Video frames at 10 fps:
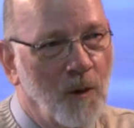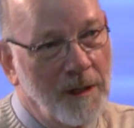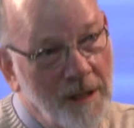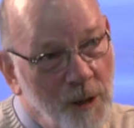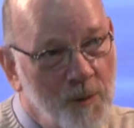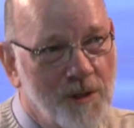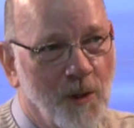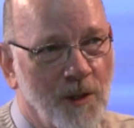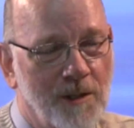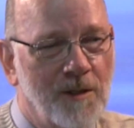what he
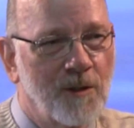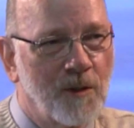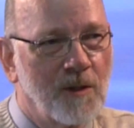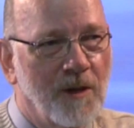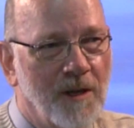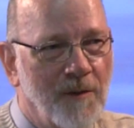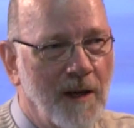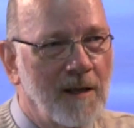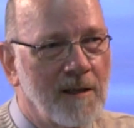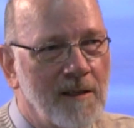was going to do at
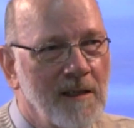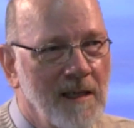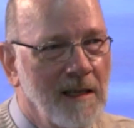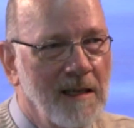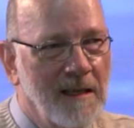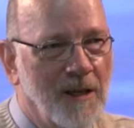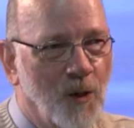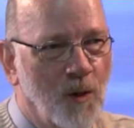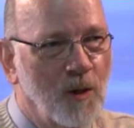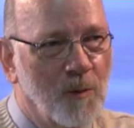Grand Valley
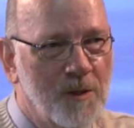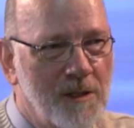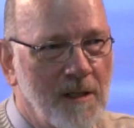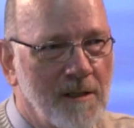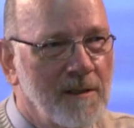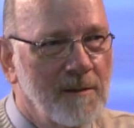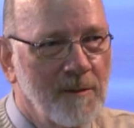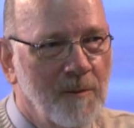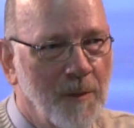at Oklahoma State.